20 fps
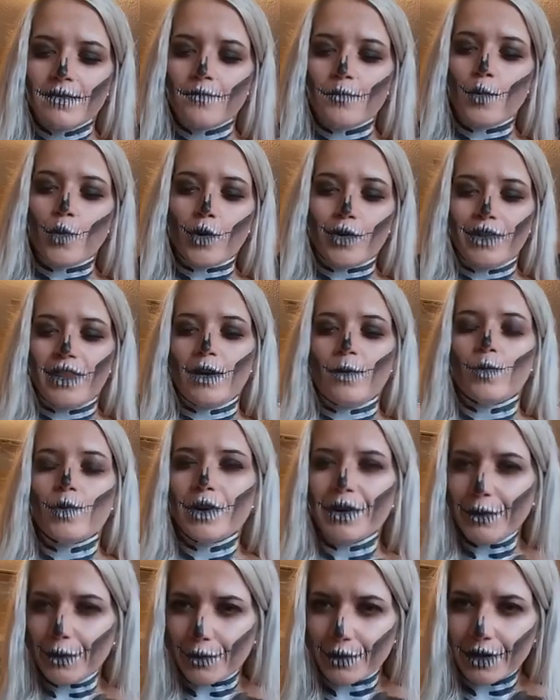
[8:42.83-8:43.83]
more than
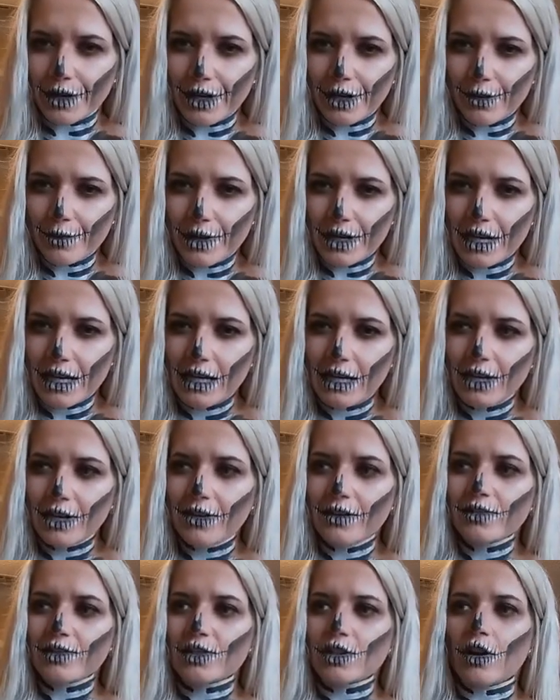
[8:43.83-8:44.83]
one Oreo in
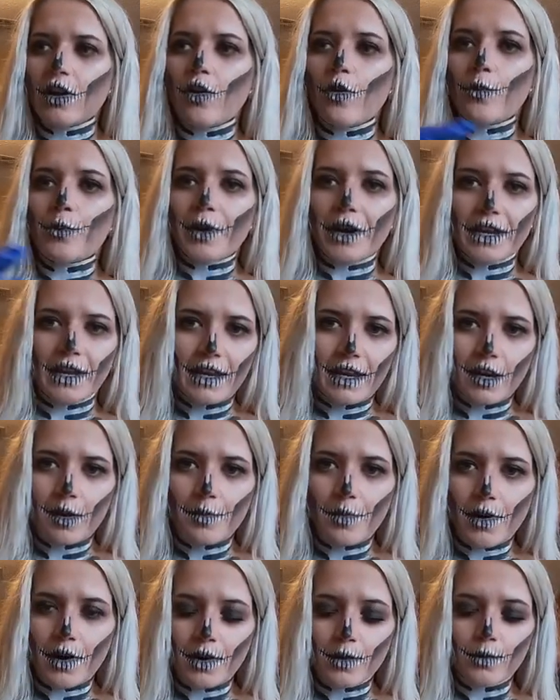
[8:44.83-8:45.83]
here, so breaking it
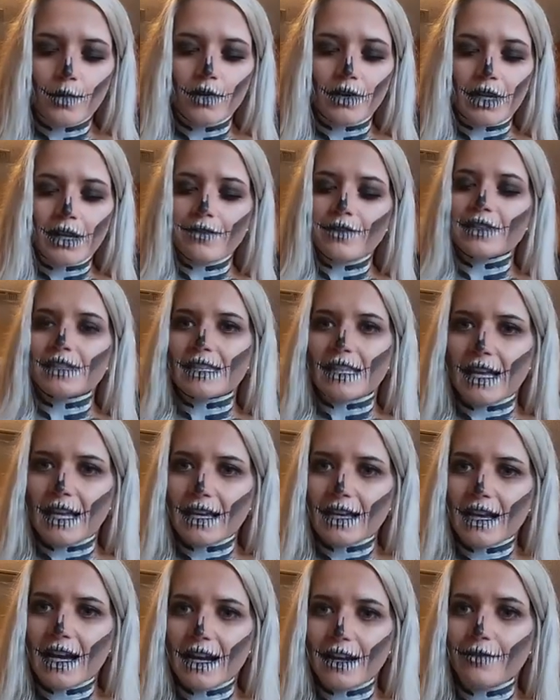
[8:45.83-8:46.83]
apart will give us
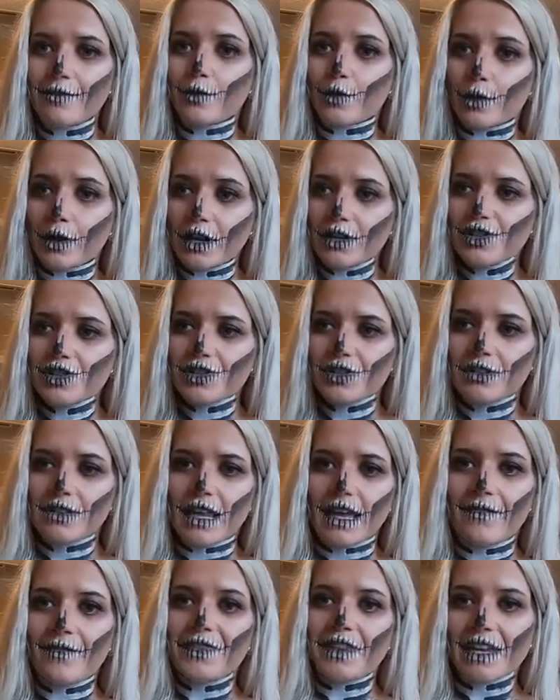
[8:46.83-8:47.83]
that kind of crunch,
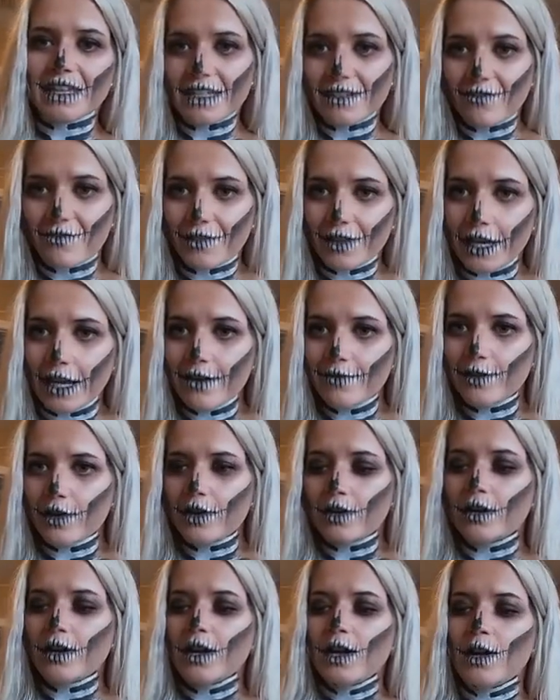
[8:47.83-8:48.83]
that
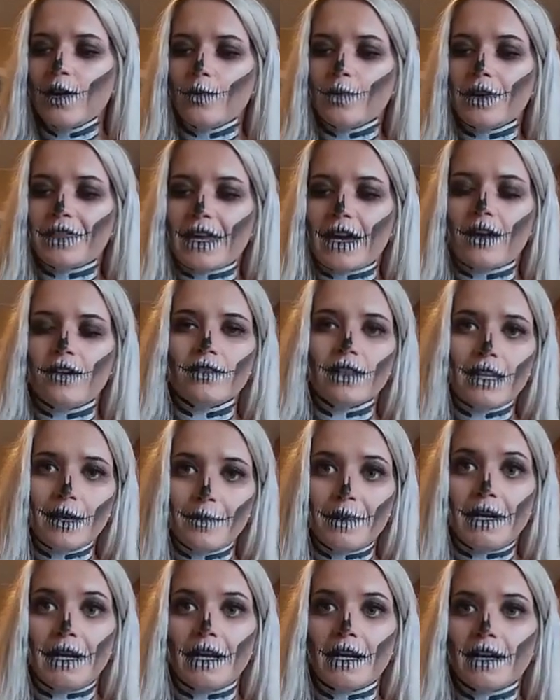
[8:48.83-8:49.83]
flavor, without
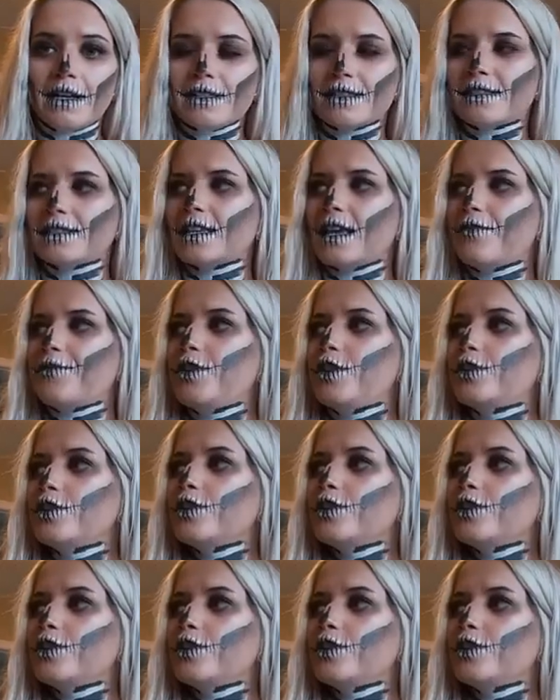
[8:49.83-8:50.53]
limiting us. If you're